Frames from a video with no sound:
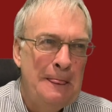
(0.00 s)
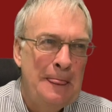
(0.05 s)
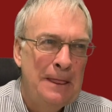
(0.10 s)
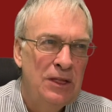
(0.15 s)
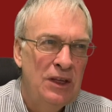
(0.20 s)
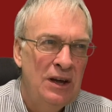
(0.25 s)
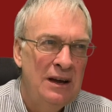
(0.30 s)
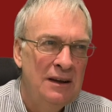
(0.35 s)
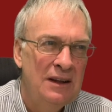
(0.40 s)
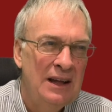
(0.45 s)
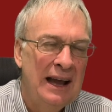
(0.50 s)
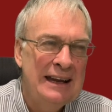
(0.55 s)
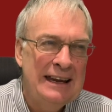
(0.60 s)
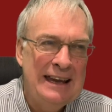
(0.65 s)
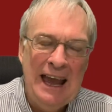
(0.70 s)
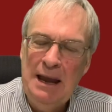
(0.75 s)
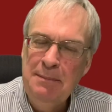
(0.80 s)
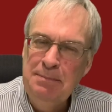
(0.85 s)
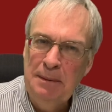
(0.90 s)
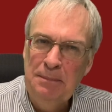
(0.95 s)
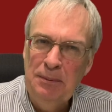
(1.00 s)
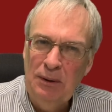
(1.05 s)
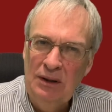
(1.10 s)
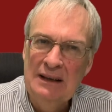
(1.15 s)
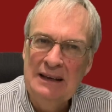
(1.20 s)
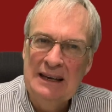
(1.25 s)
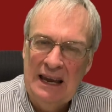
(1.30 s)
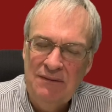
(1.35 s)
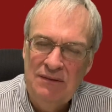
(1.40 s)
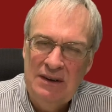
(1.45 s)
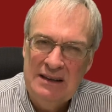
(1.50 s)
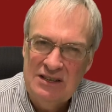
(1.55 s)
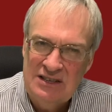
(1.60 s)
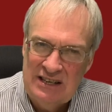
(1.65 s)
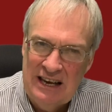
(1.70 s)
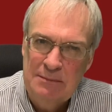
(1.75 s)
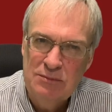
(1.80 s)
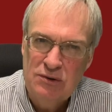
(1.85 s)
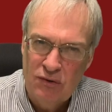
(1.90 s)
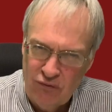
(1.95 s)
that are capable of giving
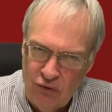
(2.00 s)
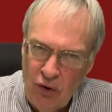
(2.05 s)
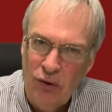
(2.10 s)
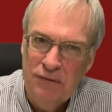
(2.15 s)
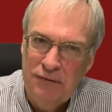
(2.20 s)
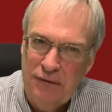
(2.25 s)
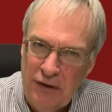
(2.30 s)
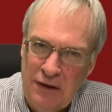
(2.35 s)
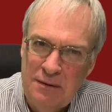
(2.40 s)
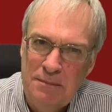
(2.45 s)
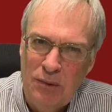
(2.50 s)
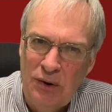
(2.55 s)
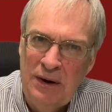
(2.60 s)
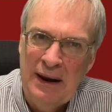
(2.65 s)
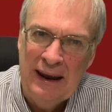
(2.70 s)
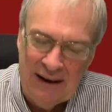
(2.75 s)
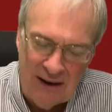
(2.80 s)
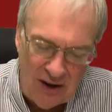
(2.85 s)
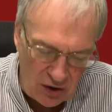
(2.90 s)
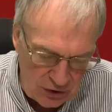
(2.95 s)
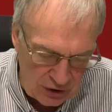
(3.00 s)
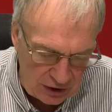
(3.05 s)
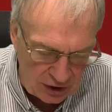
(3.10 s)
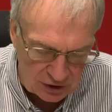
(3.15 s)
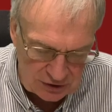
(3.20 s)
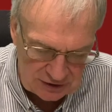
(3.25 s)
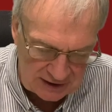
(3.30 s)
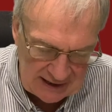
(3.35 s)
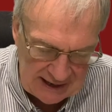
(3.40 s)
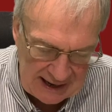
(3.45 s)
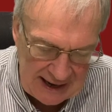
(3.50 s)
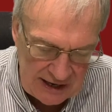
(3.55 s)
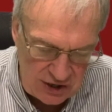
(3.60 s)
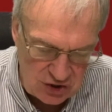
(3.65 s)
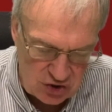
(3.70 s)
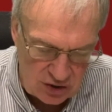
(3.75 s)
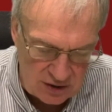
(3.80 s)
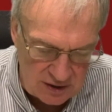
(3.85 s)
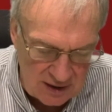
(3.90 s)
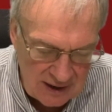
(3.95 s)
teams a run for the money on the odd
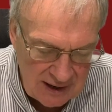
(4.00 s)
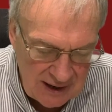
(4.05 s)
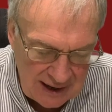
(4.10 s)
occasion.